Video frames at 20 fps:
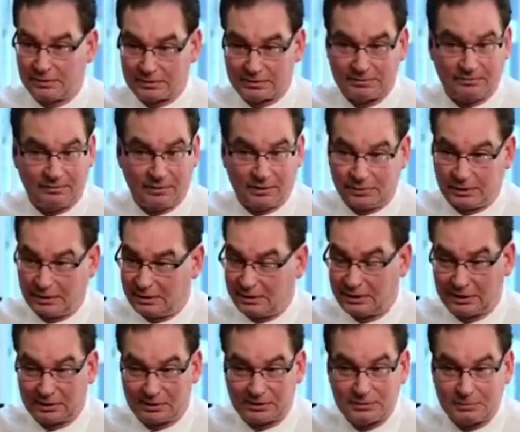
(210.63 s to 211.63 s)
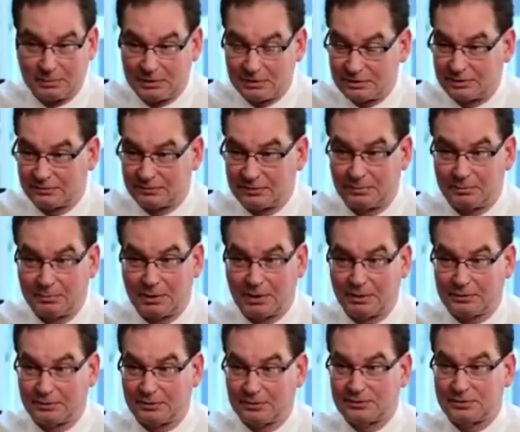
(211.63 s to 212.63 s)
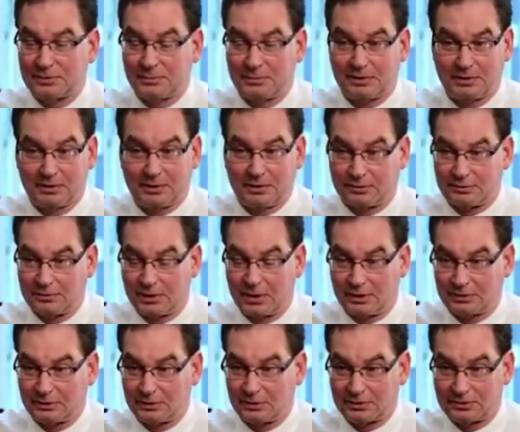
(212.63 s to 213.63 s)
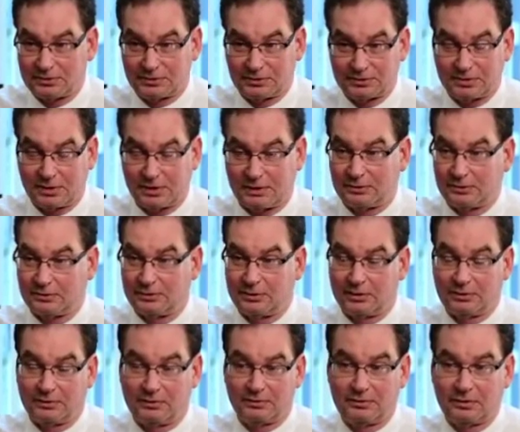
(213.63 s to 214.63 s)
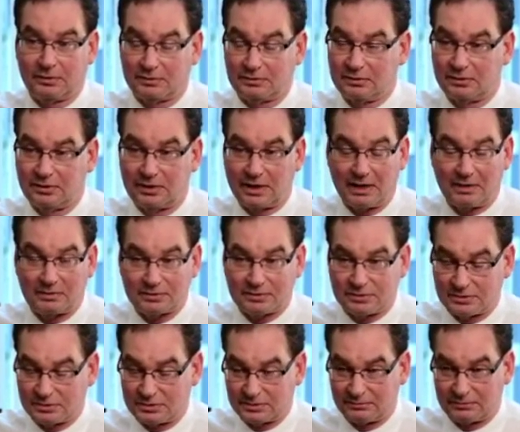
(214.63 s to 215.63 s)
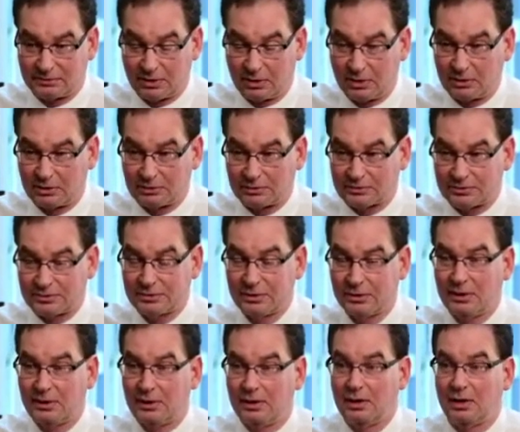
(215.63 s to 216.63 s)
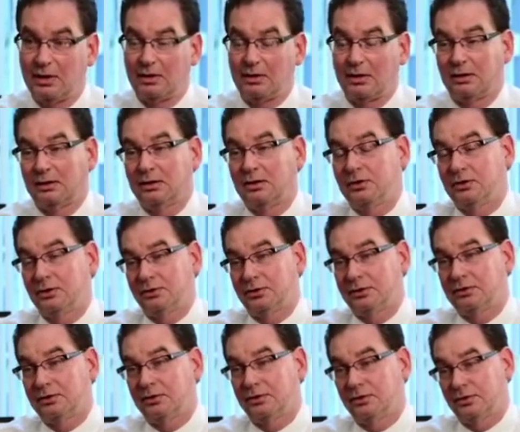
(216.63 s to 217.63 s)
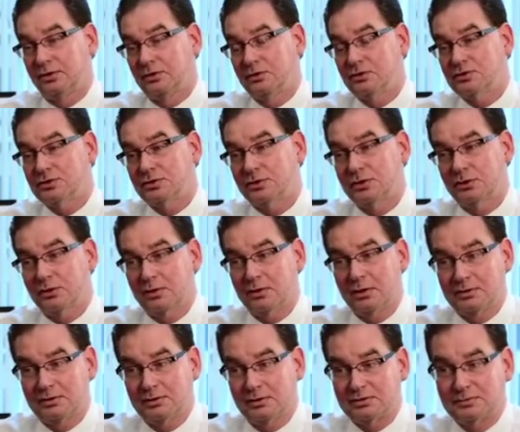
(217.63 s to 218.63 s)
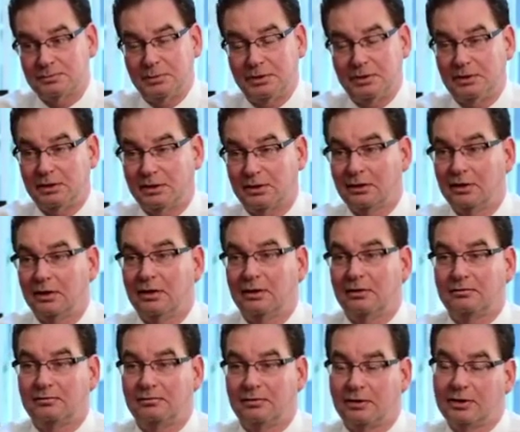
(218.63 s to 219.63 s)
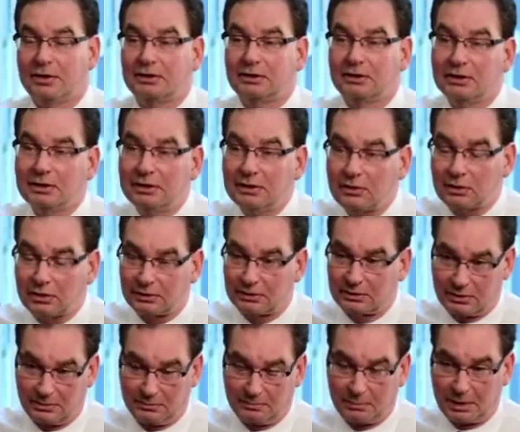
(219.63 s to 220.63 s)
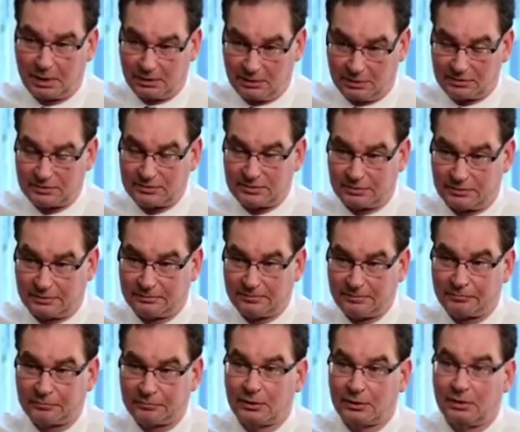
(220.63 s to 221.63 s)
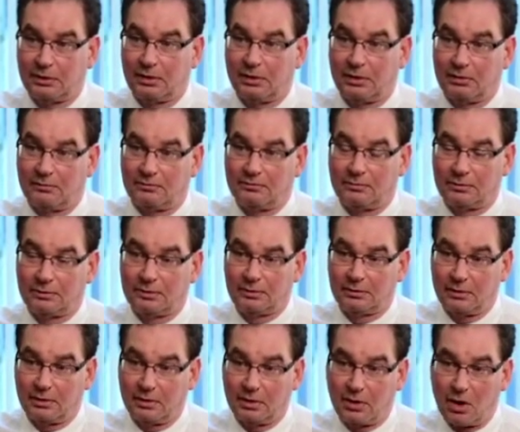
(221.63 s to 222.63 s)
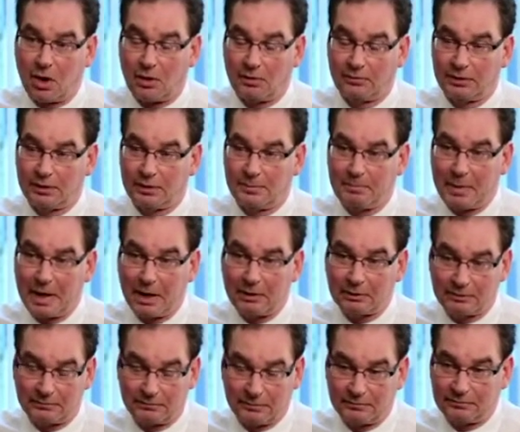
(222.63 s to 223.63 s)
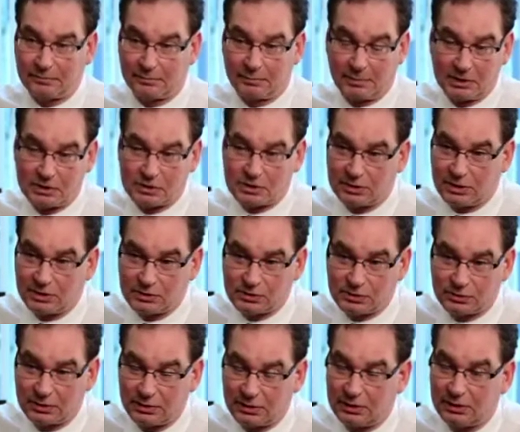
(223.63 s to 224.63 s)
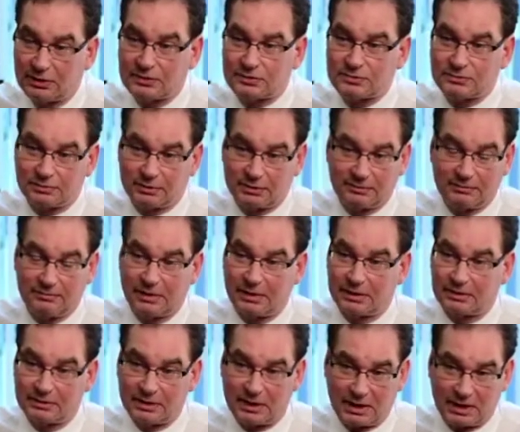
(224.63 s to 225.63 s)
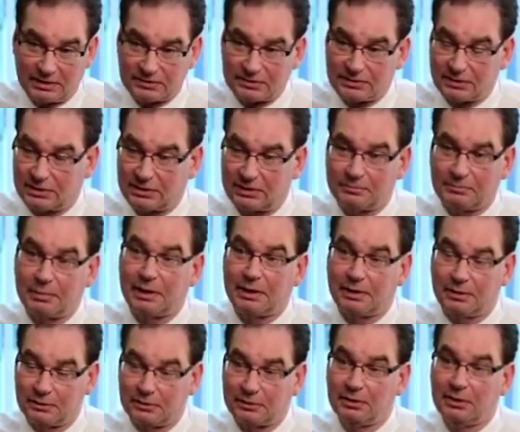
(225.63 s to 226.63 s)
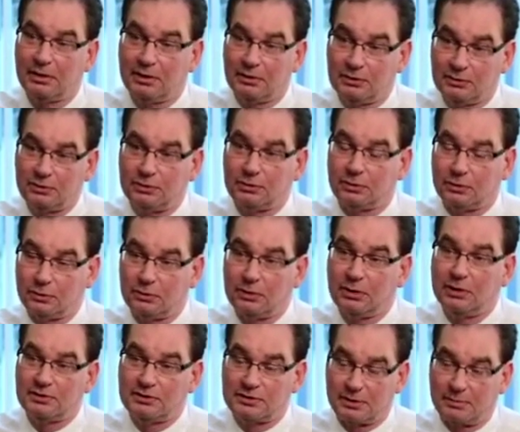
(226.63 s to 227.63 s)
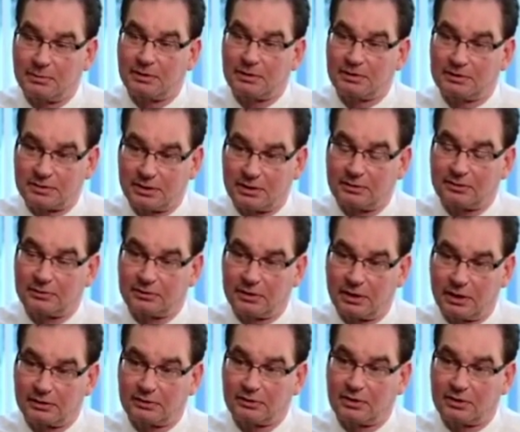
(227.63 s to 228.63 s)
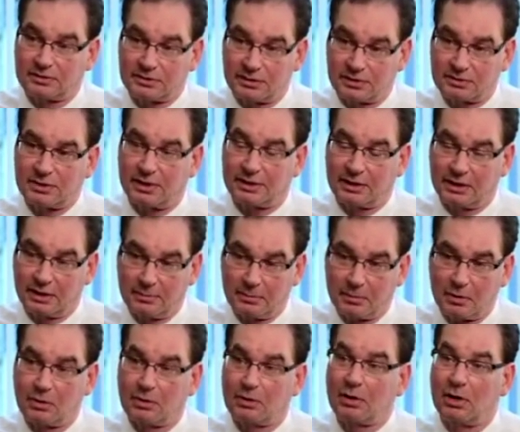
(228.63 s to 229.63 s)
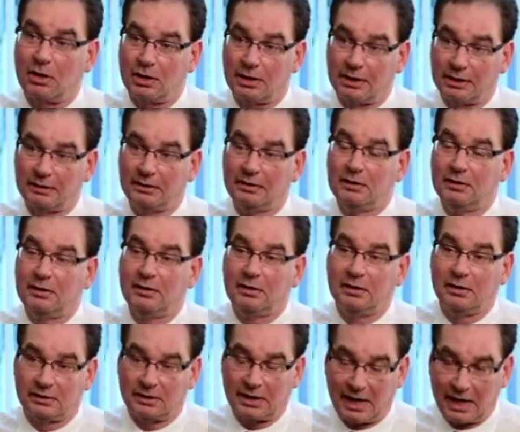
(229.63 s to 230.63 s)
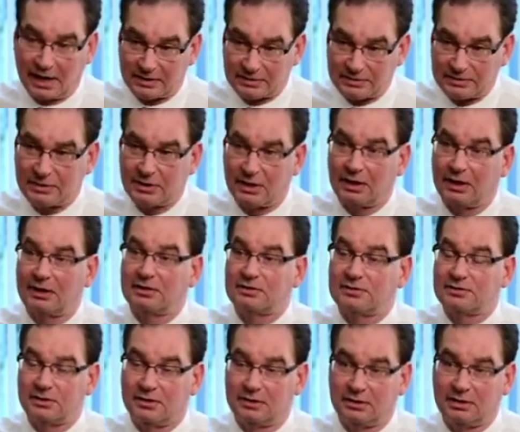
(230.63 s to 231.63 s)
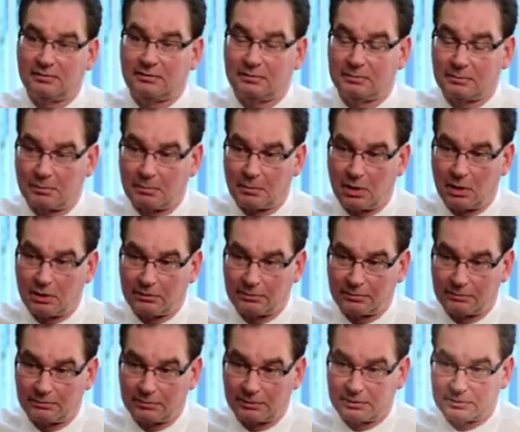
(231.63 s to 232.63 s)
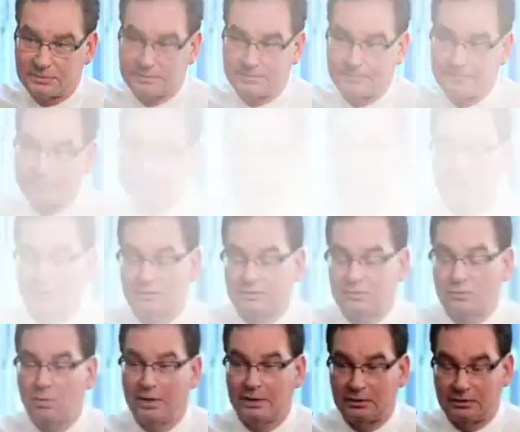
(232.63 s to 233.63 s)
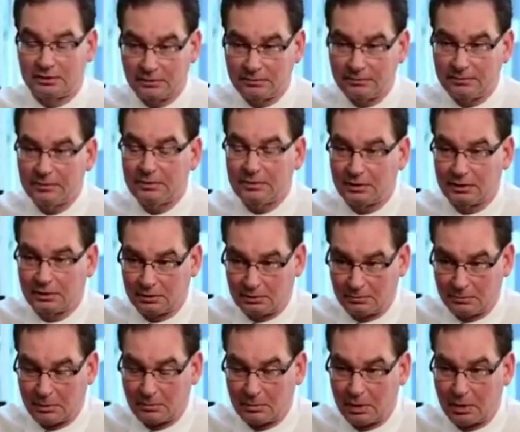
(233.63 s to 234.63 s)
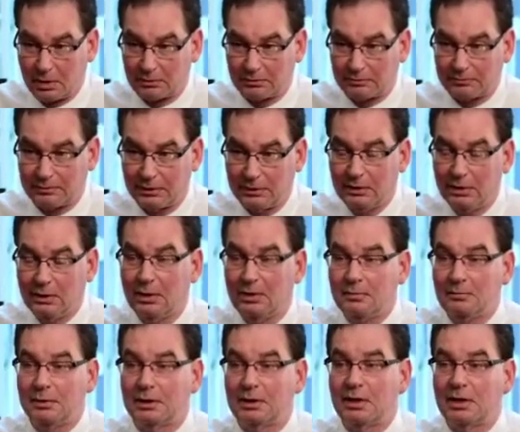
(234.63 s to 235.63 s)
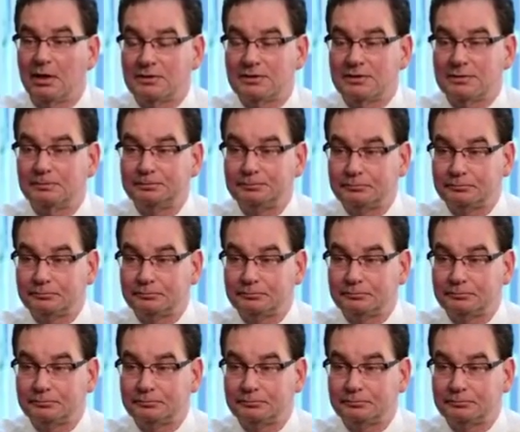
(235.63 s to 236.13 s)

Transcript: is very inexpensive compared to some of the other diagnostics out there that are th uh, thousands of dollars. Uh, you're, you're usually spending very little in comparison. Uh, for the, the amount of information that you're getting is really fantastic compared to some of these other diagnostics like MRI, CAT scans, and even mammographies. It's quite different than a mammography because